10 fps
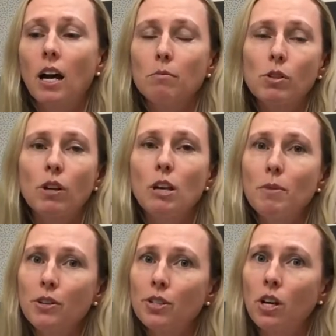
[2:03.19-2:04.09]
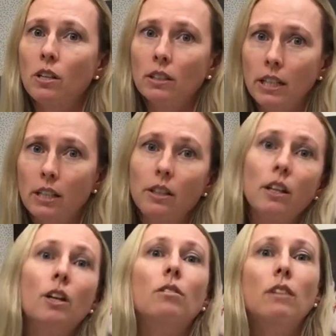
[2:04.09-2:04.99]
So keeping your dog clean, the
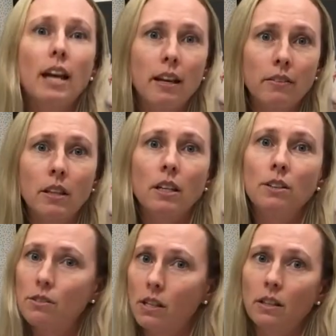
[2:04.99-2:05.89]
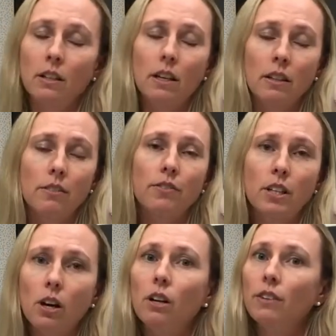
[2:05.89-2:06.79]
coat and the ears and the feet
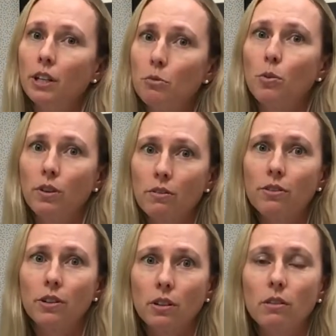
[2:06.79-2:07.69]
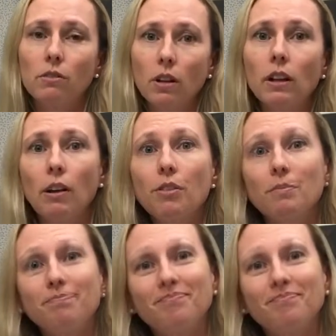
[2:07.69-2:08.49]
are very important for their overall health.